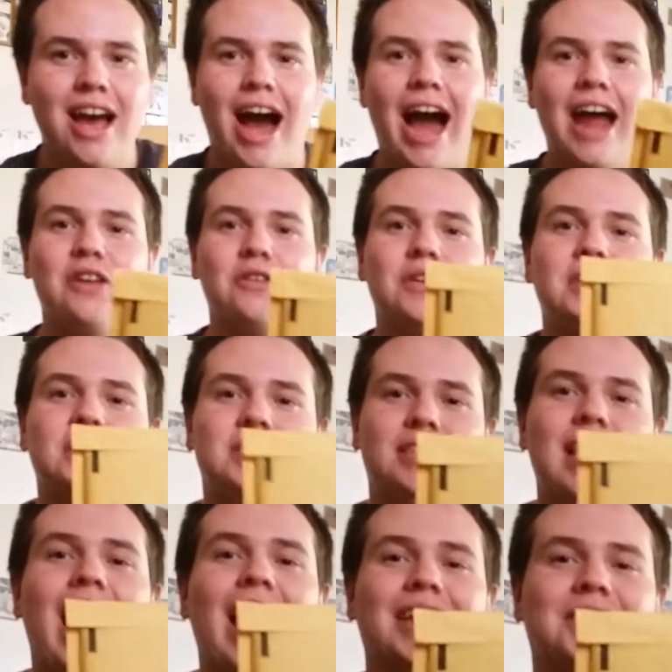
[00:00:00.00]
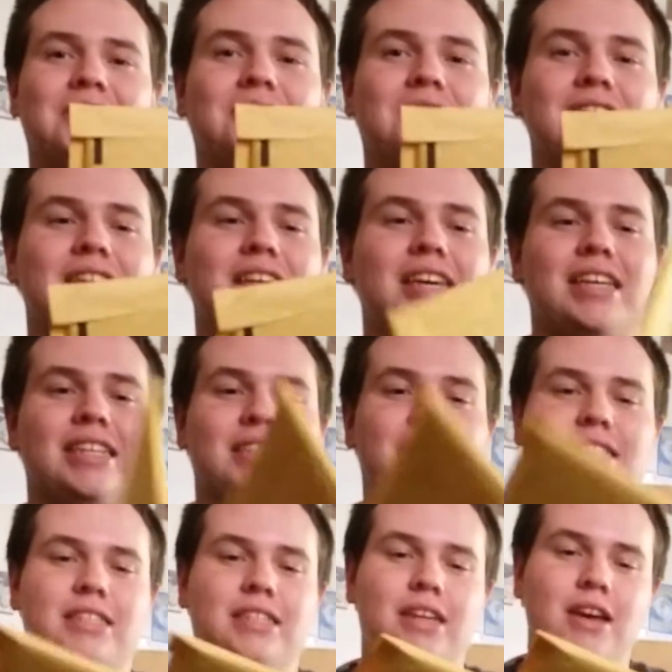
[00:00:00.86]
I know exactly what it
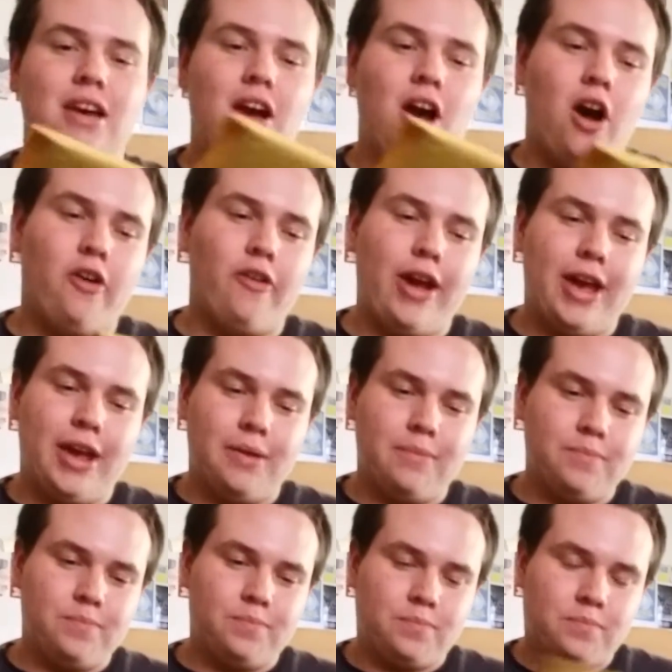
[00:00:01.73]
is. All right,